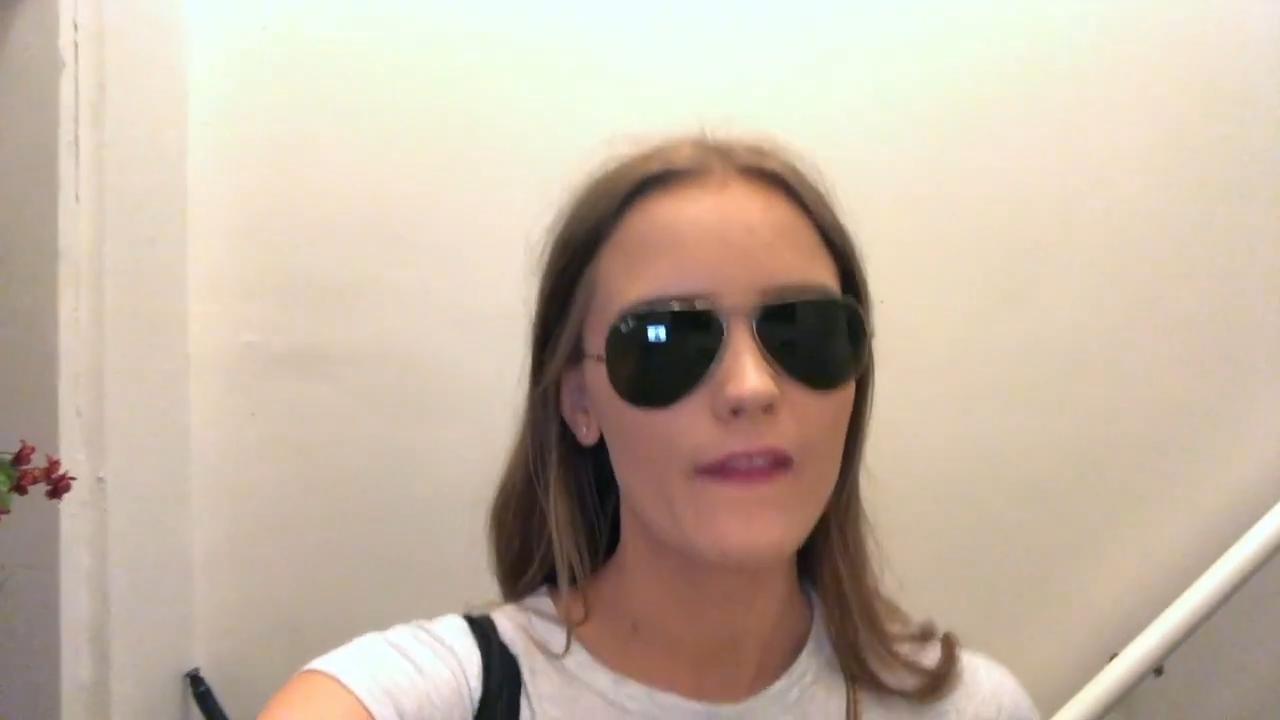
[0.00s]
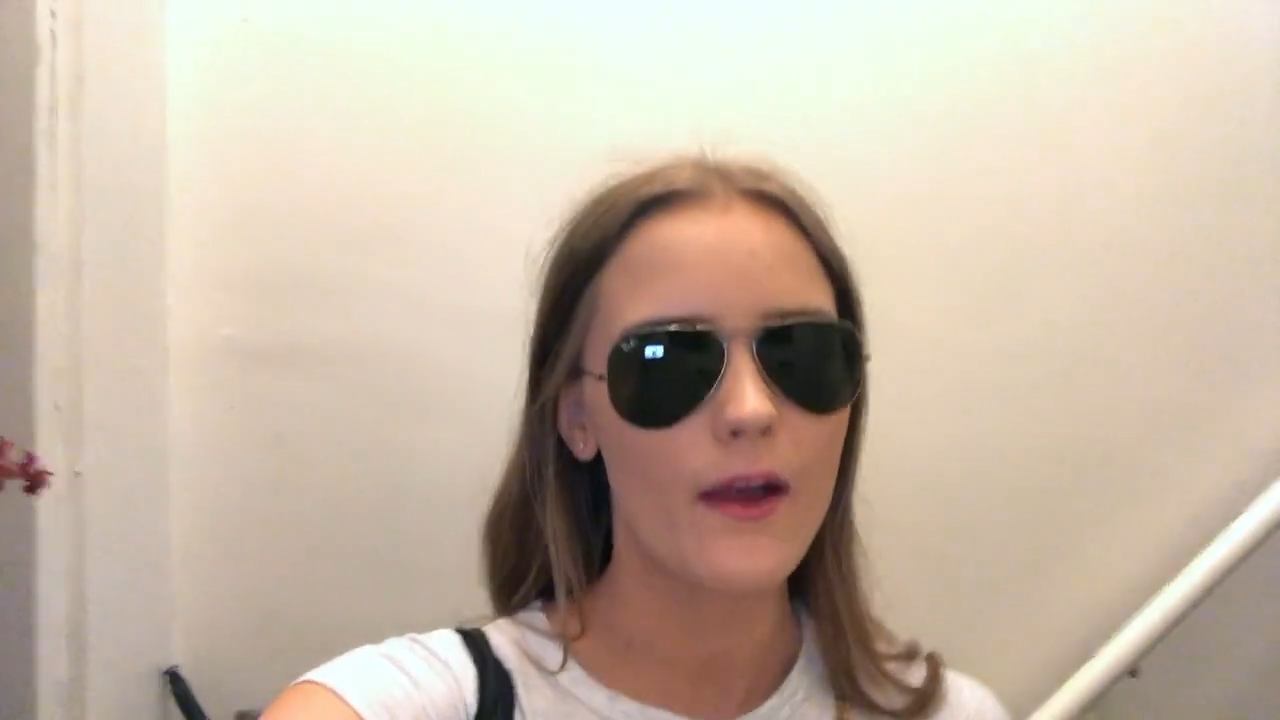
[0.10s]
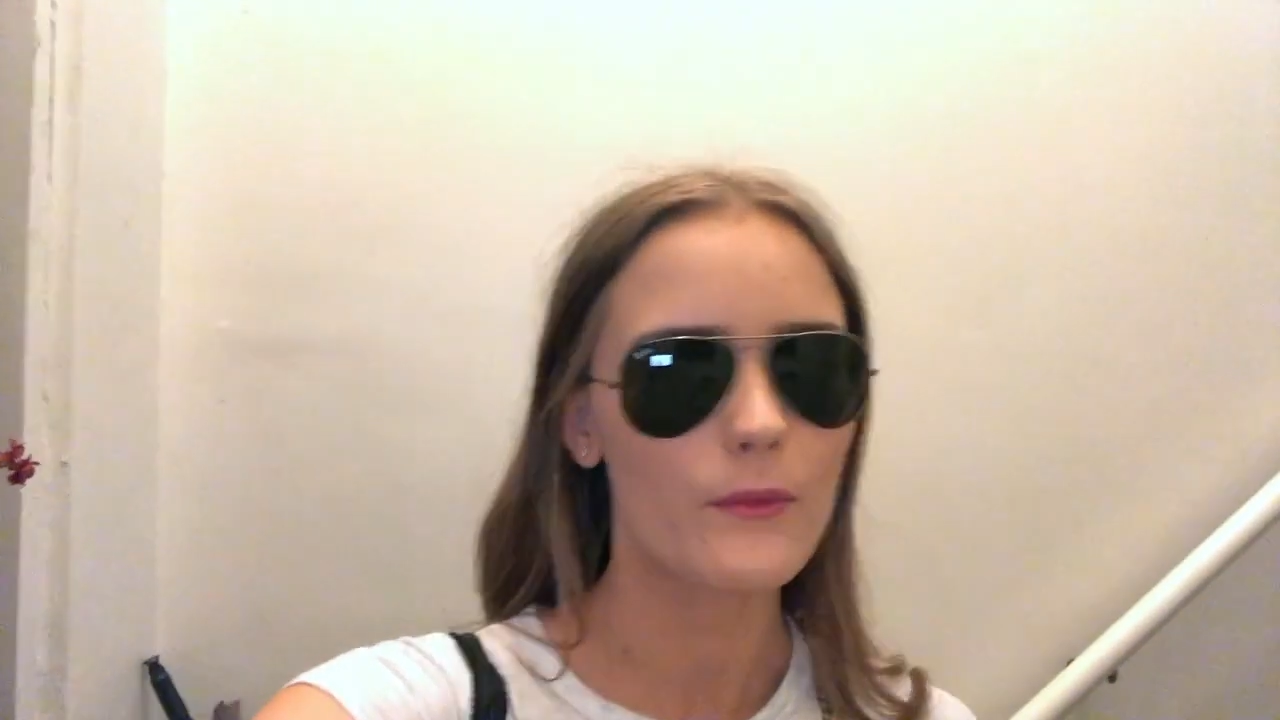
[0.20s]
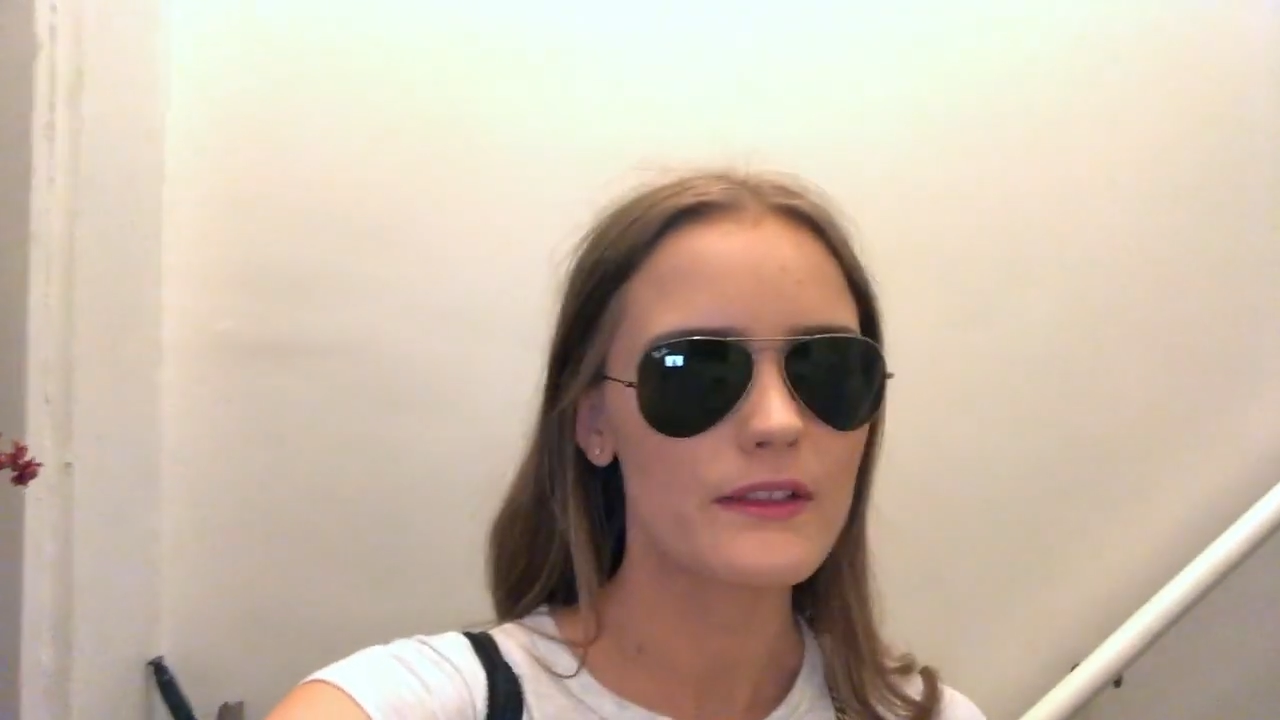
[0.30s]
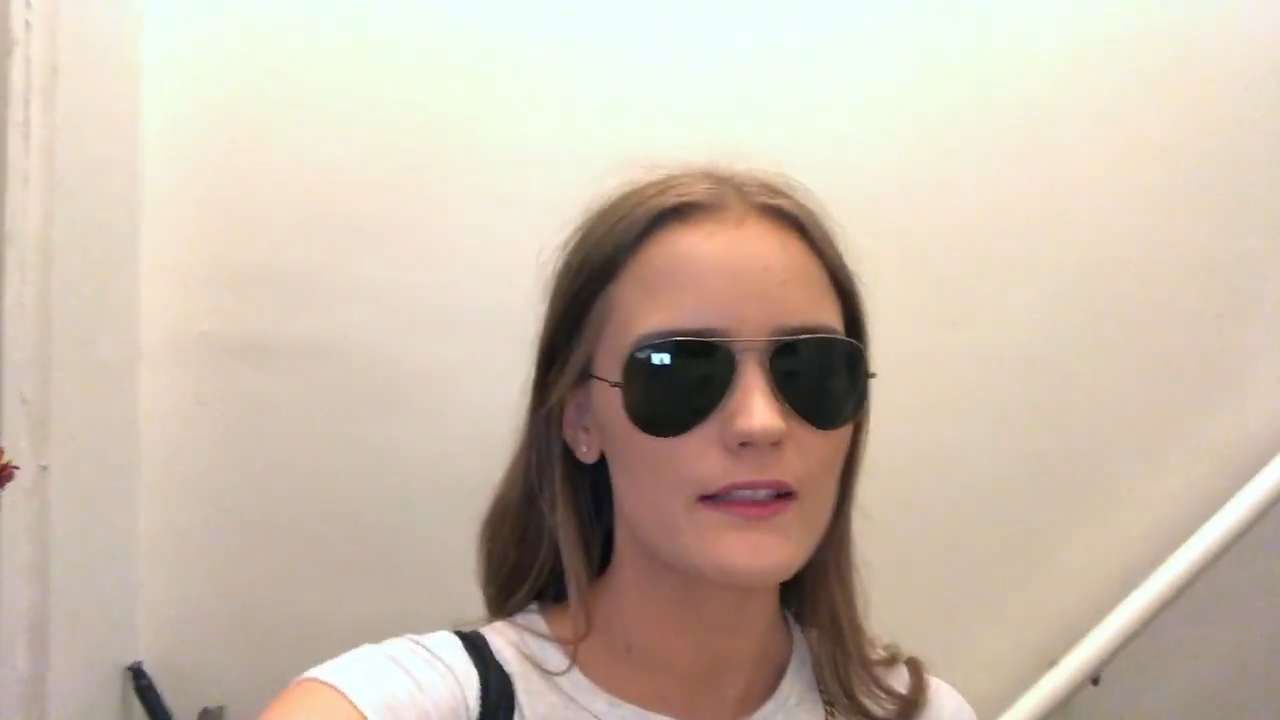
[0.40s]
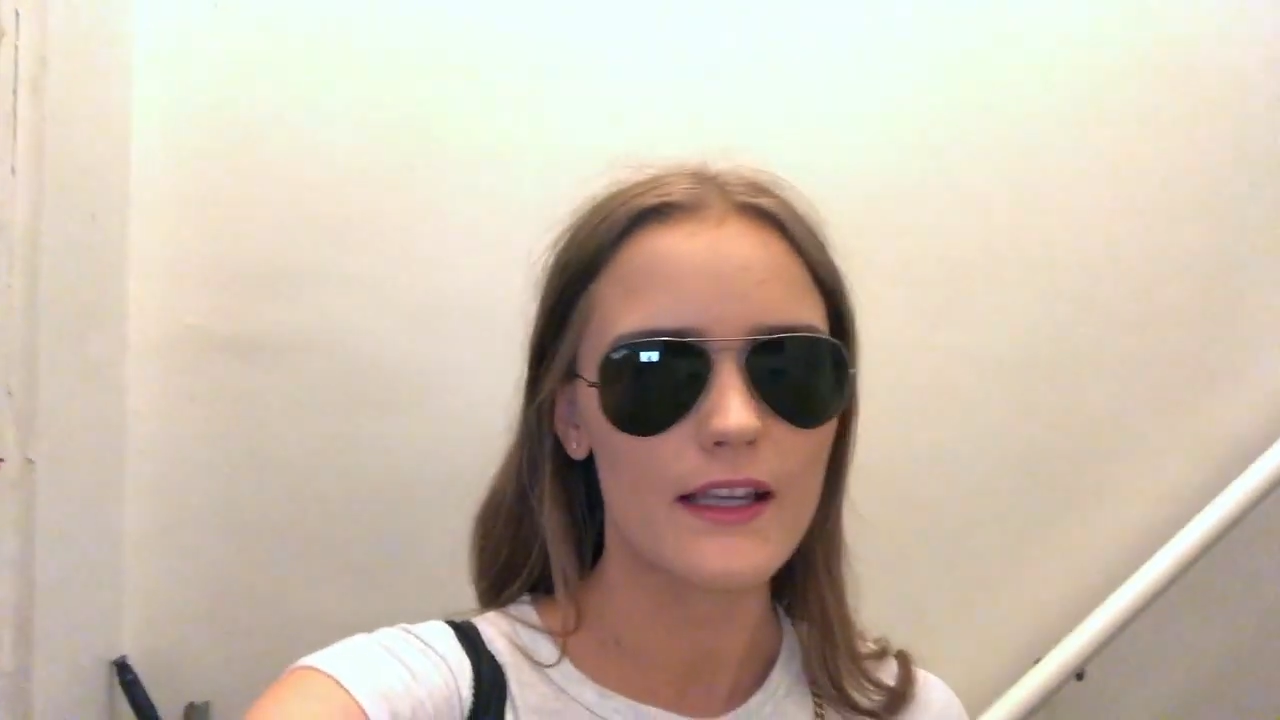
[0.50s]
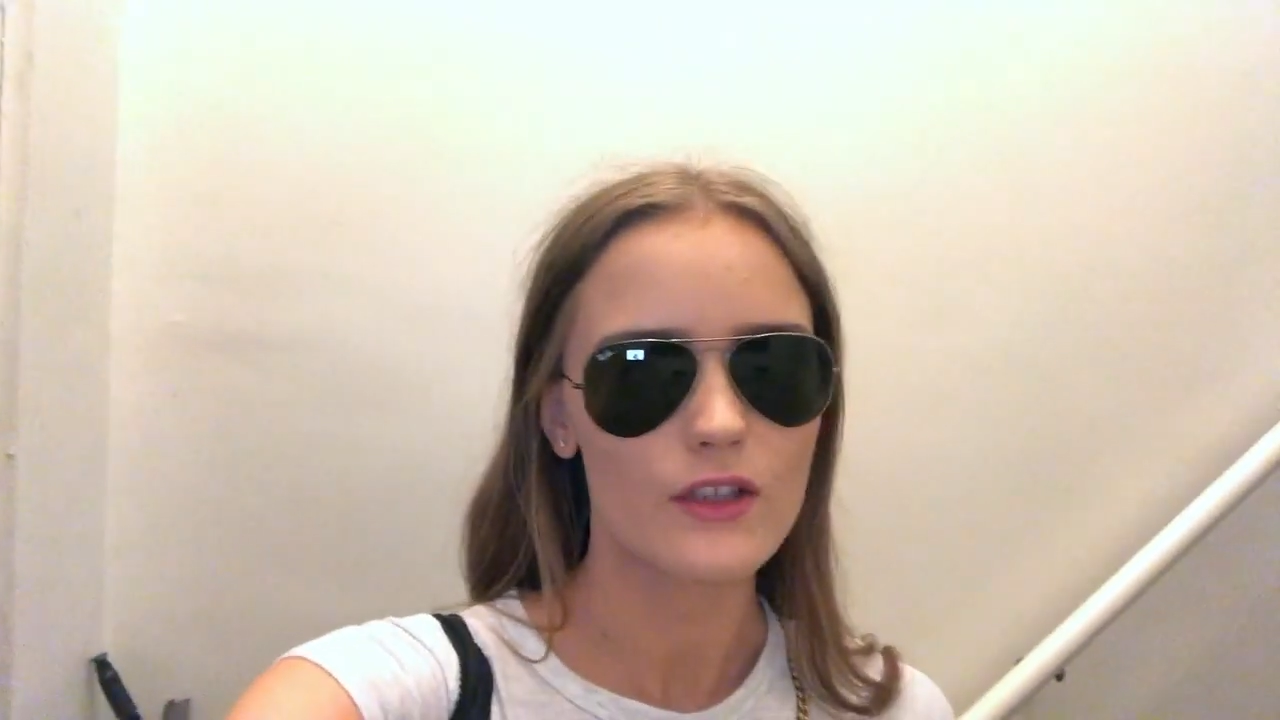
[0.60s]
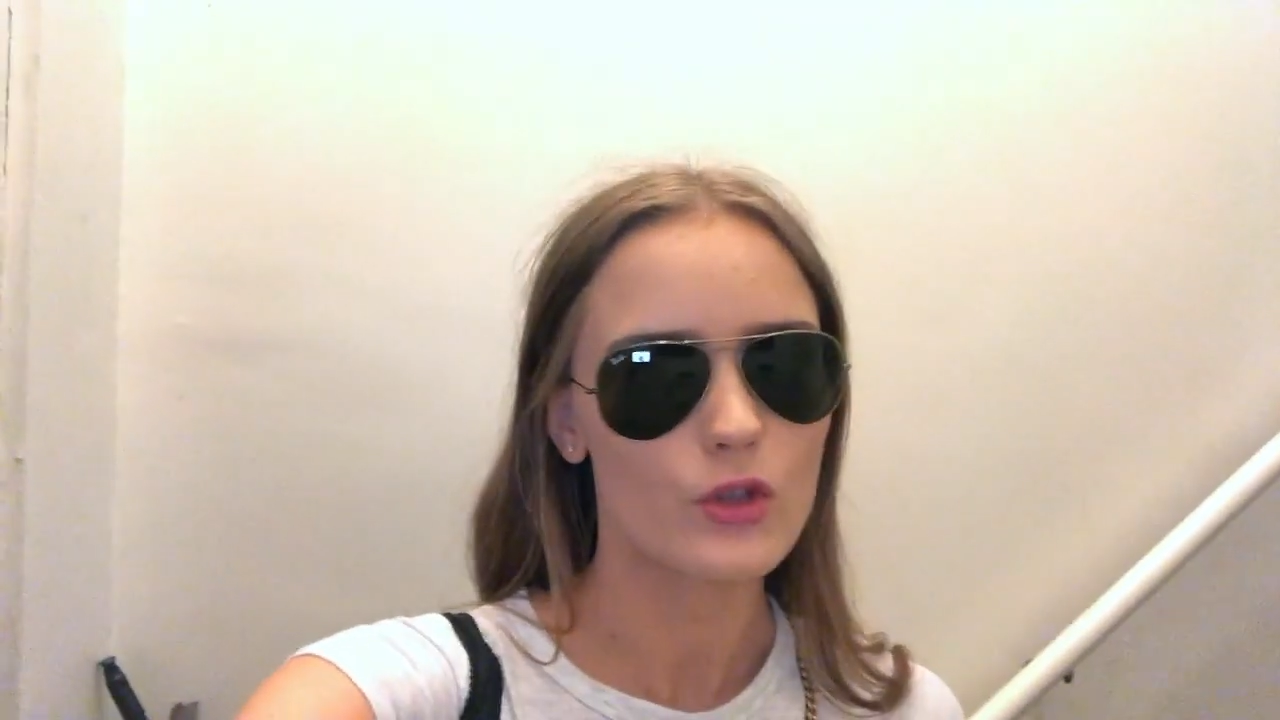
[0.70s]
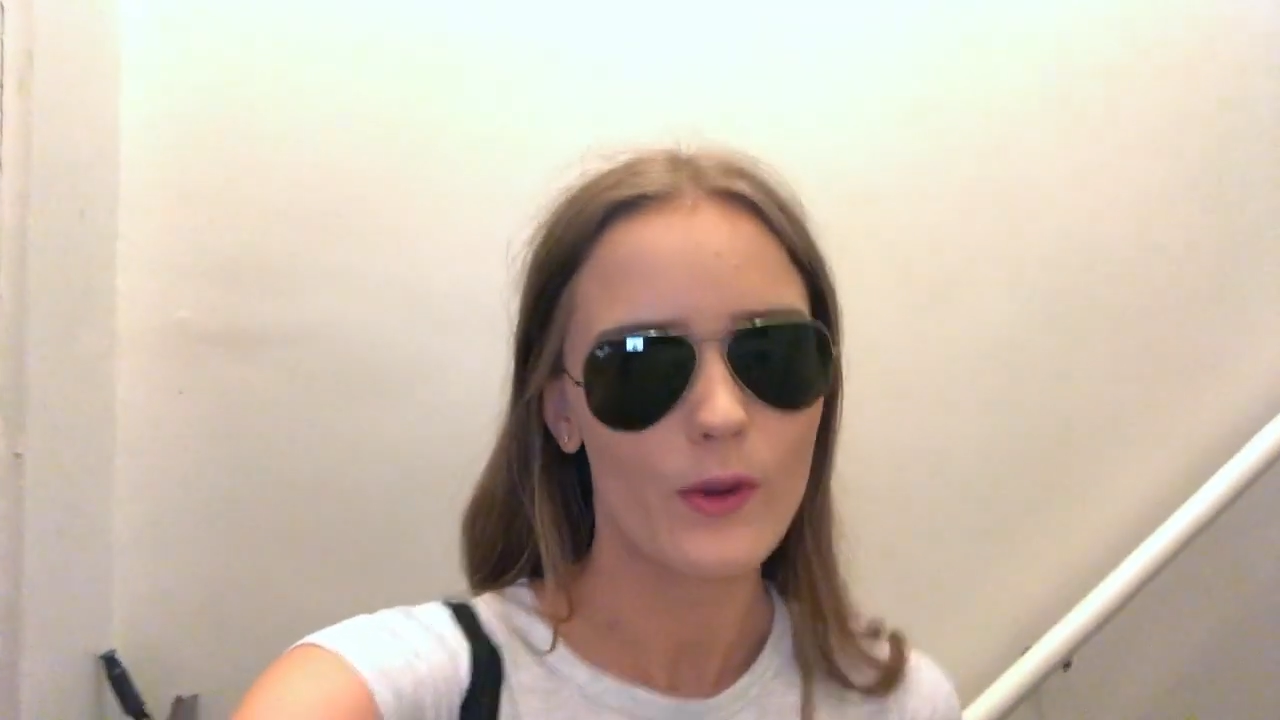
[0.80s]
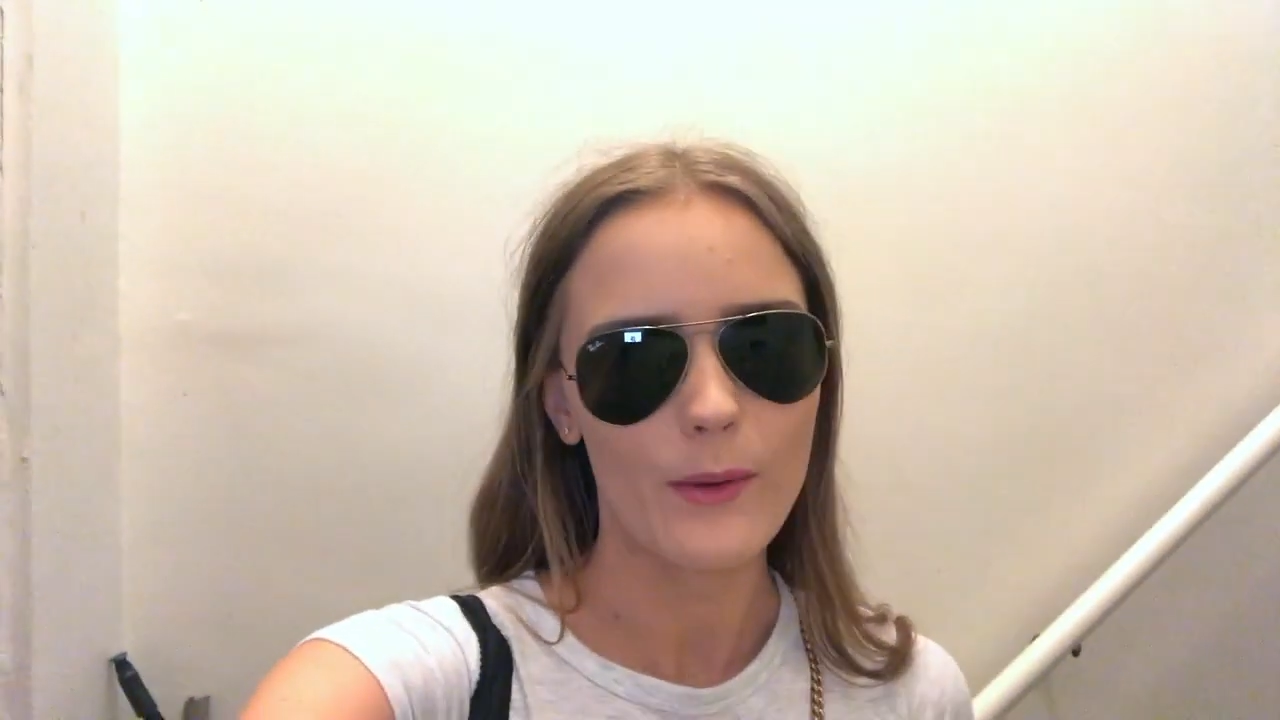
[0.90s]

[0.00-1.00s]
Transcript: that was like two